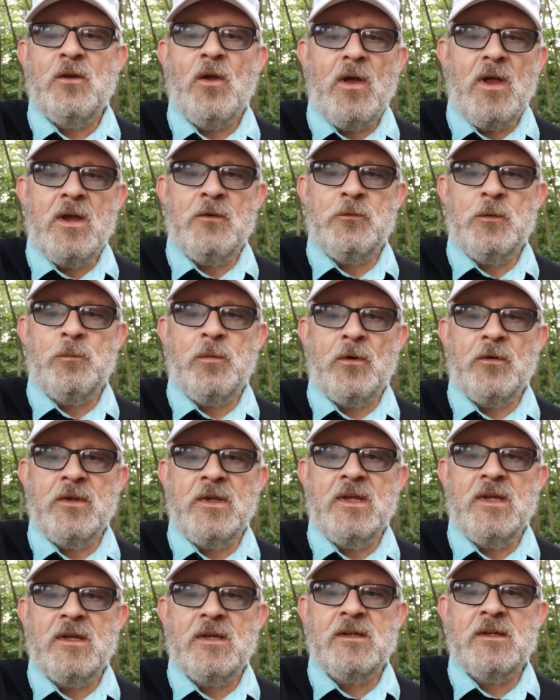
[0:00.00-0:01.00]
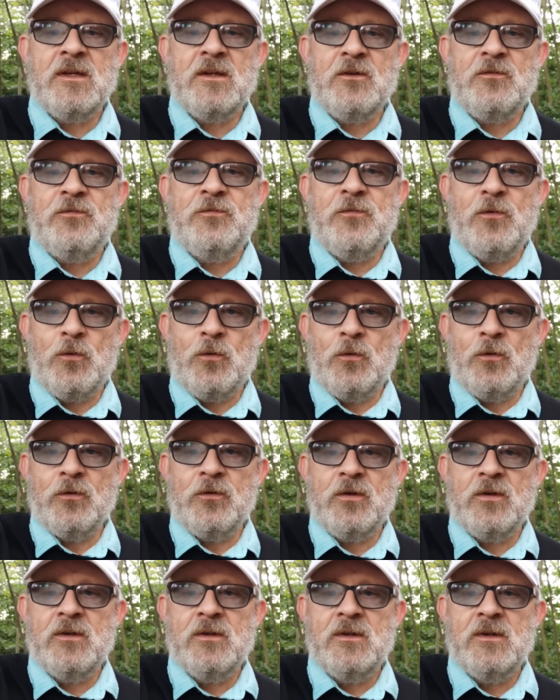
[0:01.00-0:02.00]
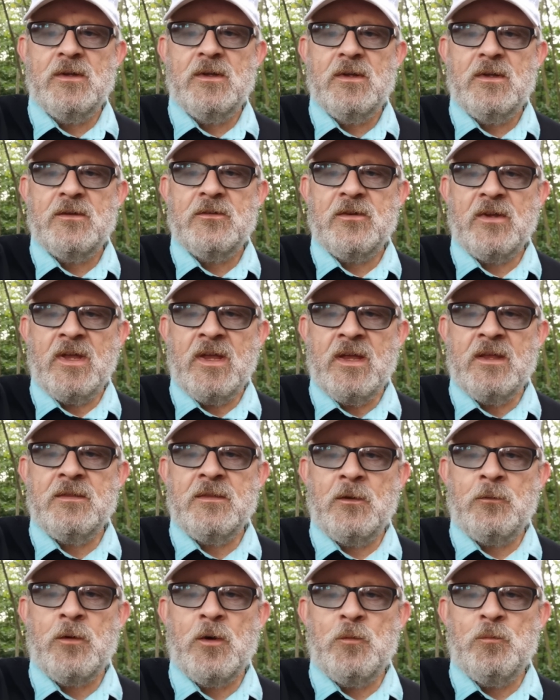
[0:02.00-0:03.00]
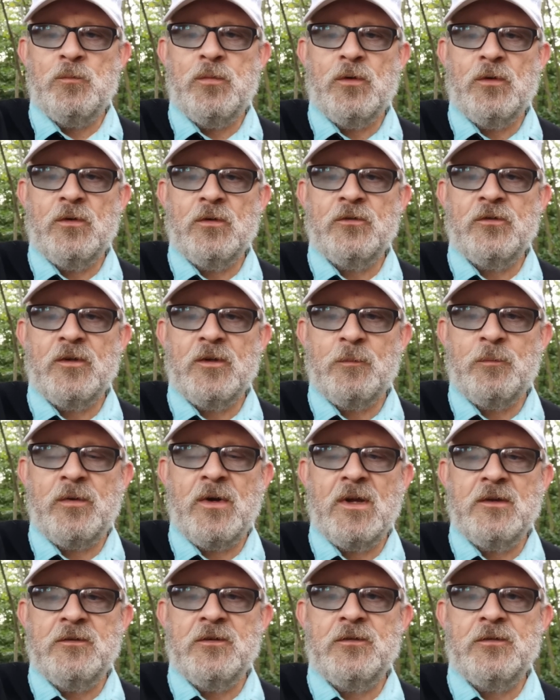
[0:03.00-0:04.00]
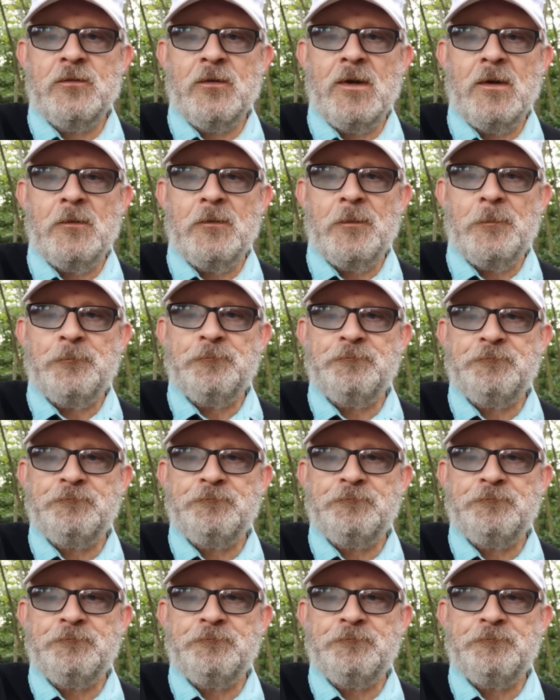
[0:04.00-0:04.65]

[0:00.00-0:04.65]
not everybody can afford to hit their own balls on a practice ground.